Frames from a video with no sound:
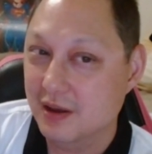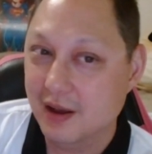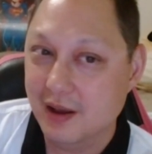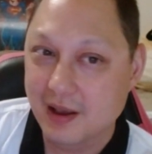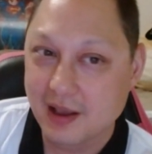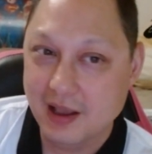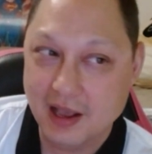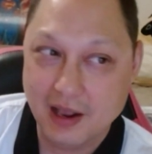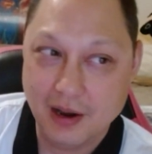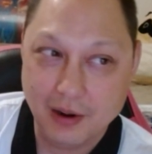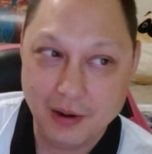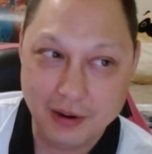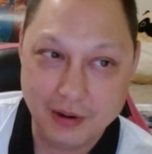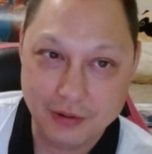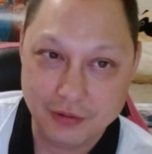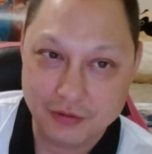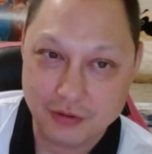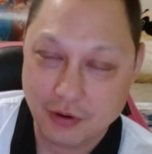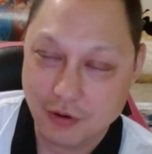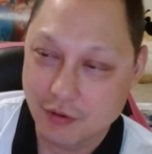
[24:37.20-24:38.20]
And there's
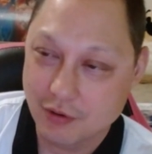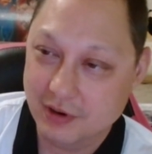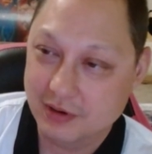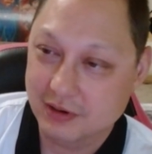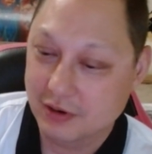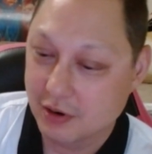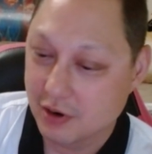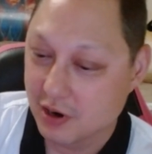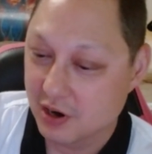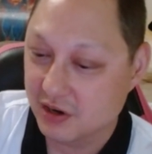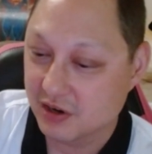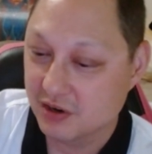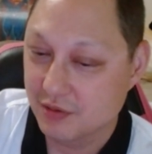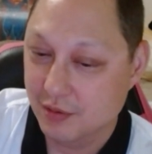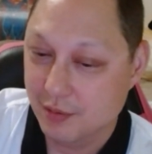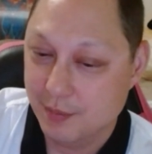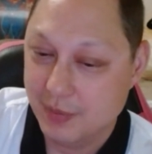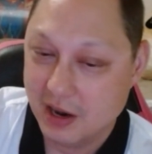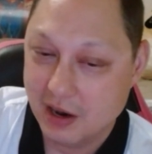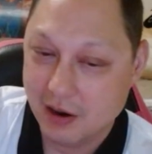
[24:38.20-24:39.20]
always an argument
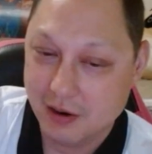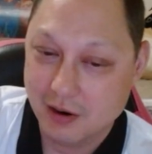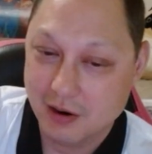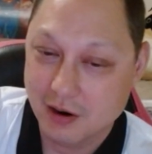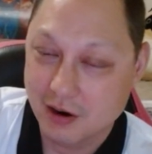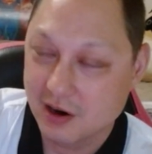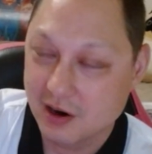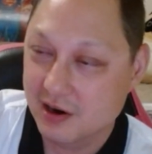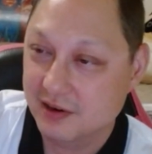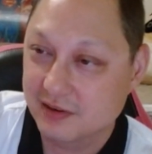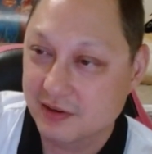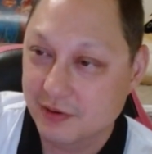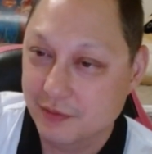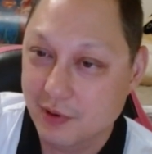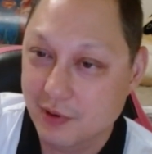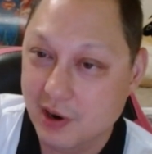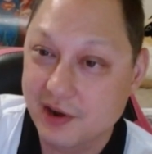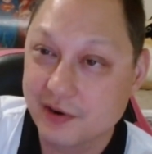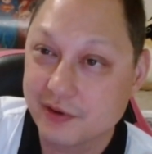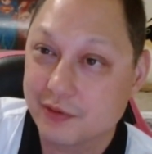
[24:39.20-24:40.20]
about artists and
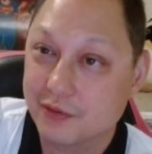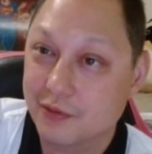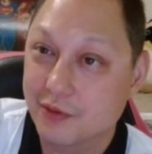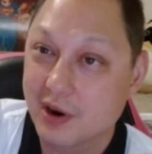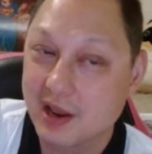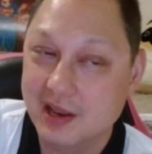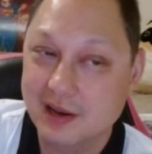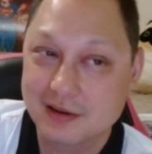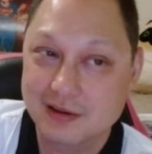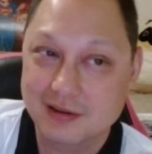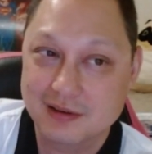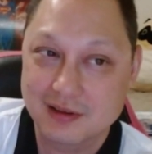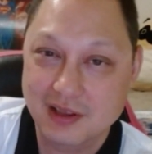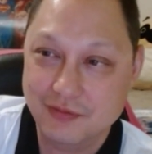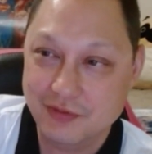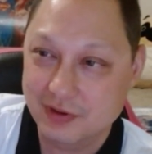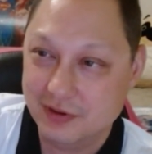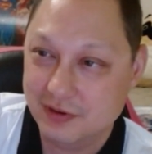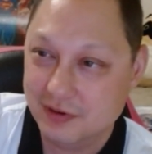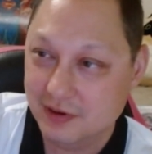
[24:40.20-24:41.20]
writers' rights, even
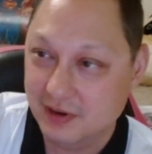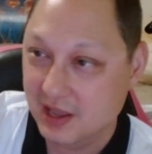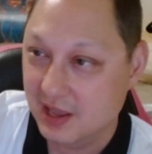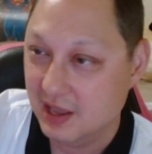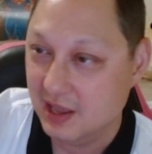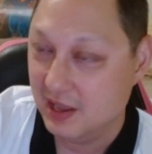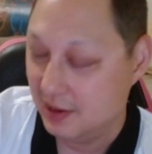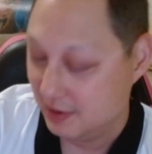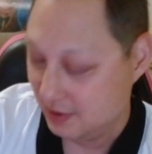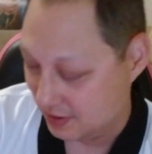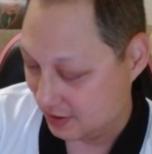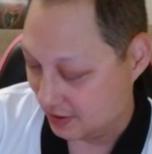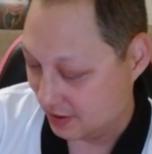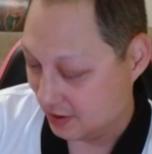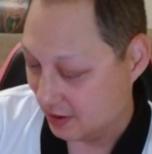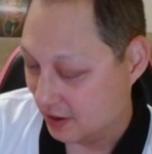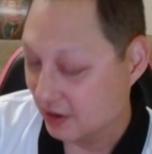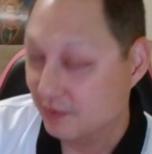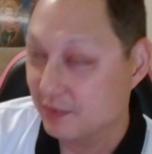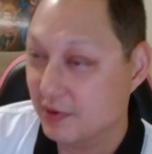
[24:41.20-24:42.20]
today,
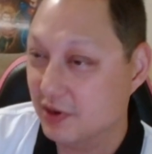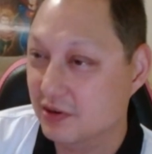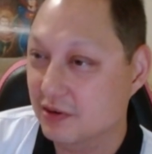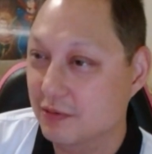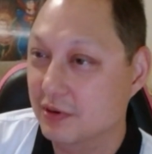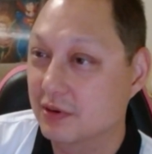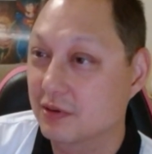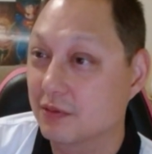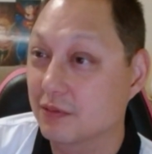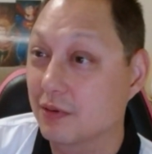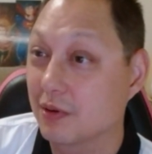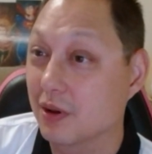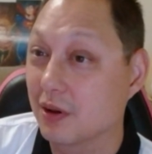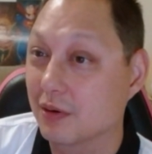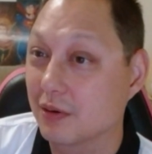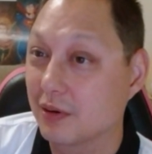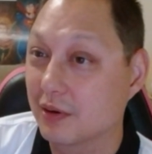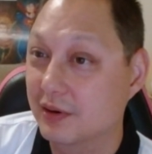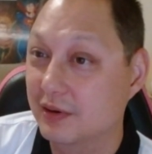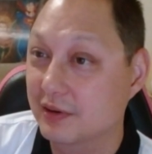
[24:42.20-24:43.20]
especially with
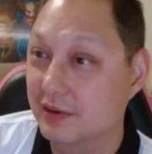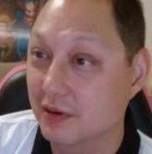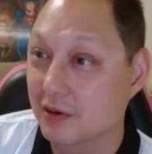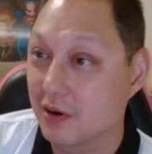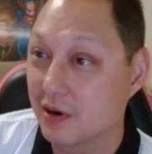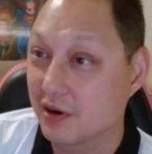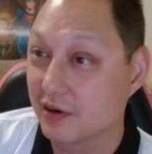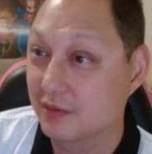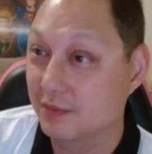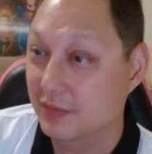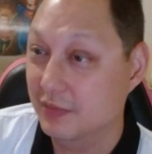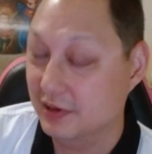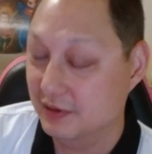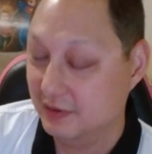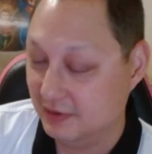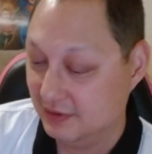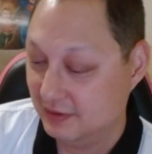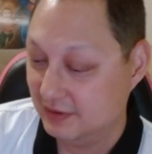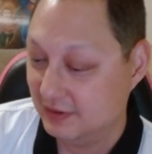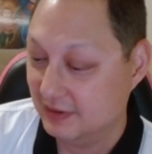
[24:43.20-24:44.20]
these large
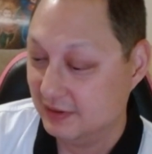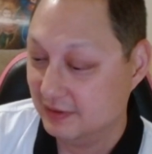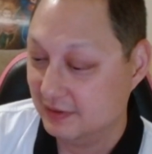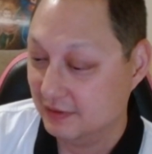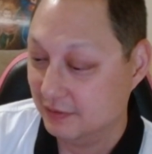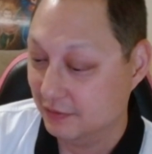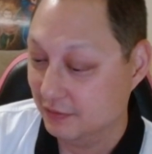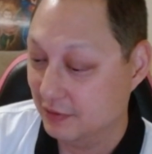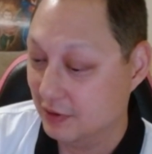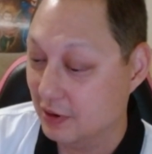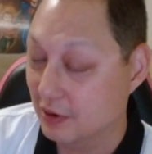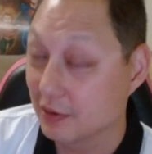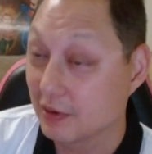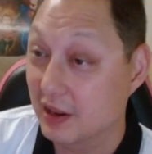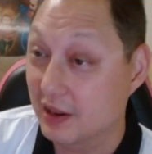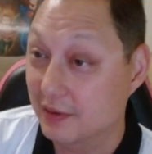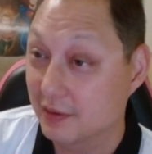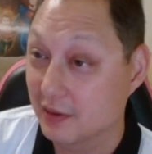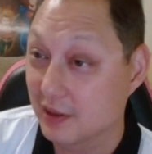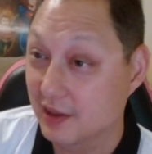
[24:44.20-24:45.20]
businesses and like
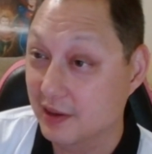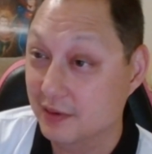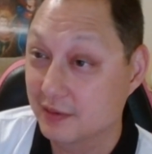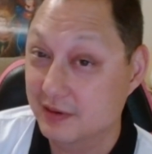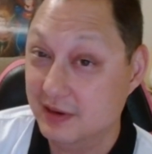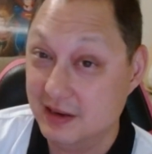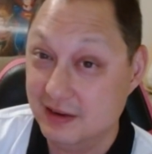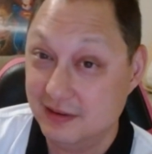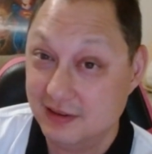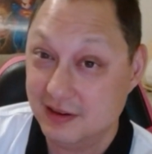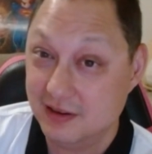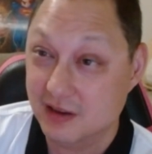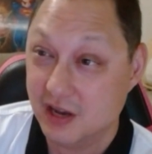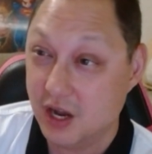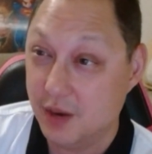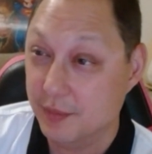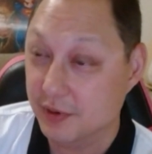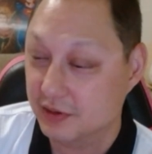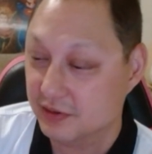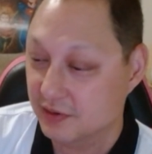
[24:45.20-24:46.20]
DC
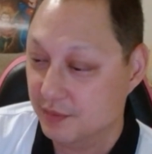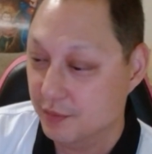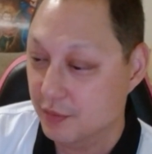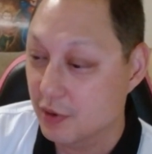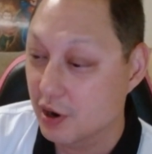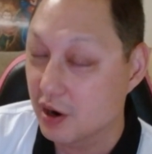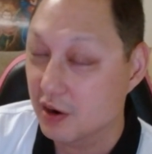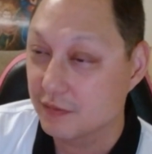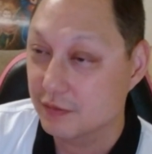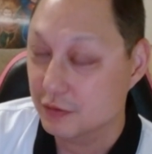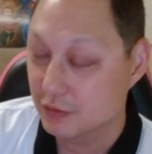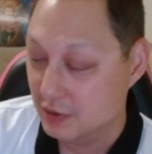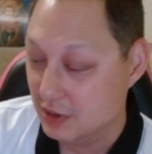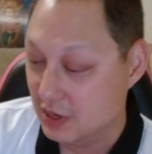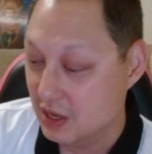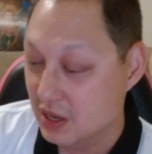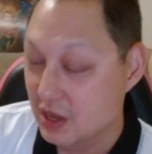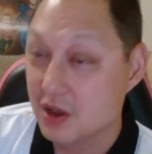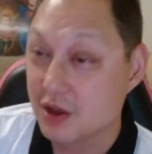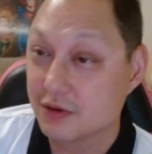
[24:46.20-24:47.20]
Comics and Marvel.
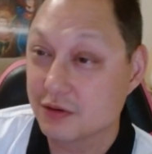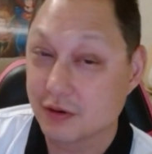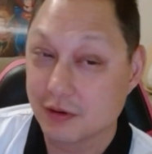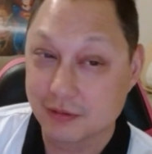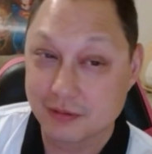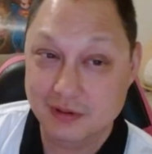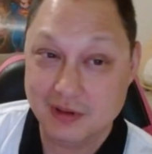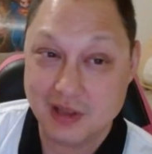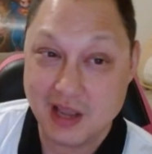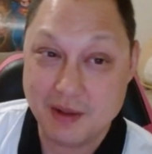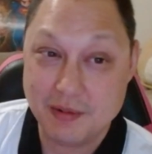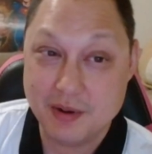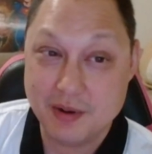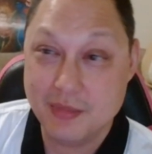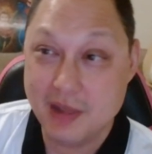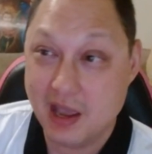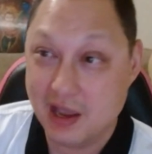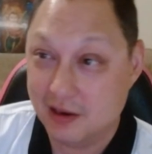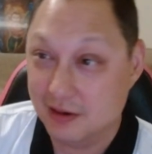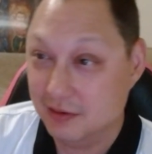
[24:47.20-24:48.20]
So Time
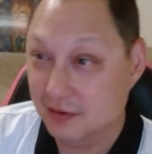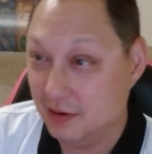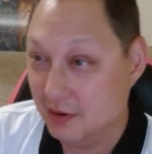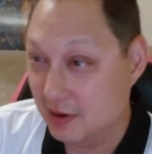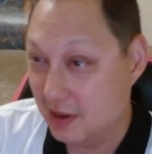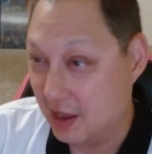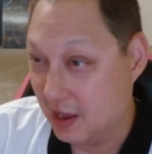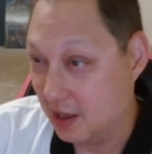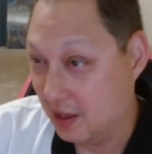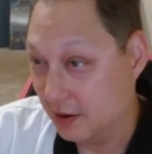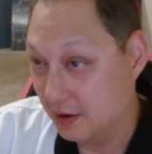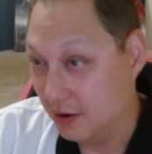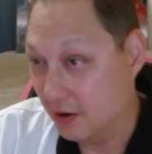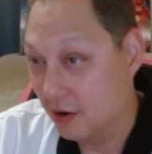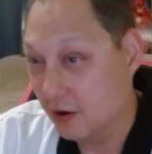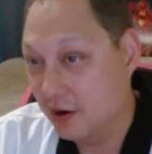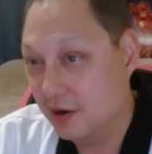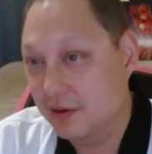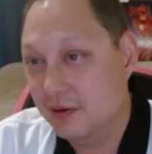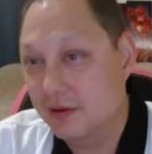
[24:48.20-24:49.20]
Magazine had an
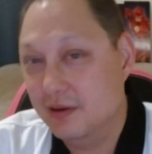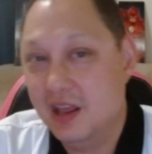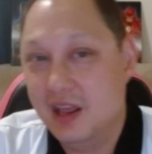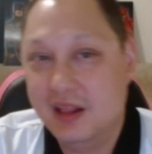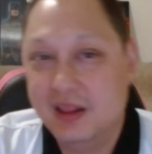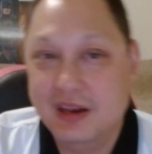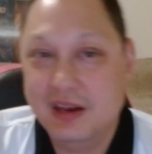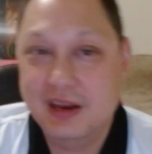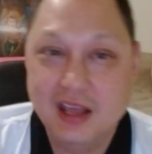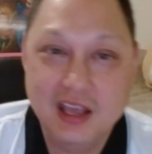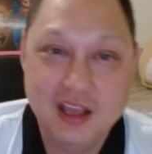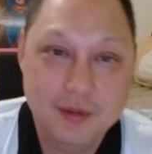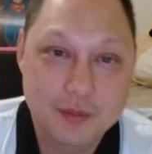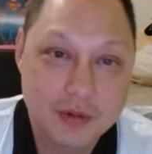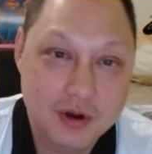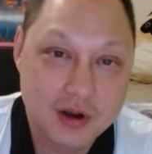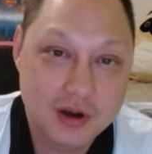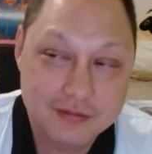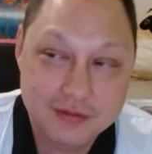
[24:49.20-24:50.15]
artist named the name of